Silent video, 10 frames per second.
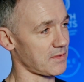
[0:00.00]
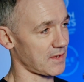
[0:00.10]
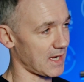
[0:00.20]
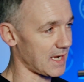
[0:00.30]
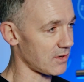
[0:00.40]
their
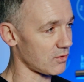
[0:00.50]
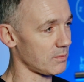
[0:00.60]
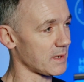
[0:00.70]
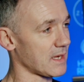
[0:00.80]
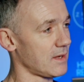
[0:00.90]

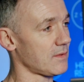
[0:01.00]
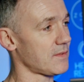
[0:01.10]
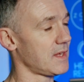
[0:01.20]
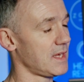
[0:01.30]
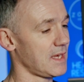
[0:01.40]
anaerobic health,
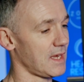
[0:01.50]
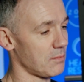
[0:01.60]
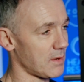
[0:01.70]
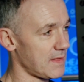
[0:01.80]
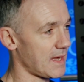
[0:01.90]
and
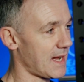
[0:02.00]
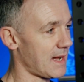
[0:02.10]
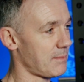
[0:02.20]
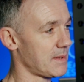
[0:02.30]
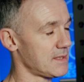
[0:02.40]
when that
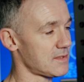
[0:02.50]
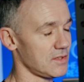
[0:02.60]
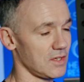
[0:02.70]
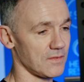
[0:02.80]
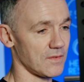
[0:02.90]
happens, you have a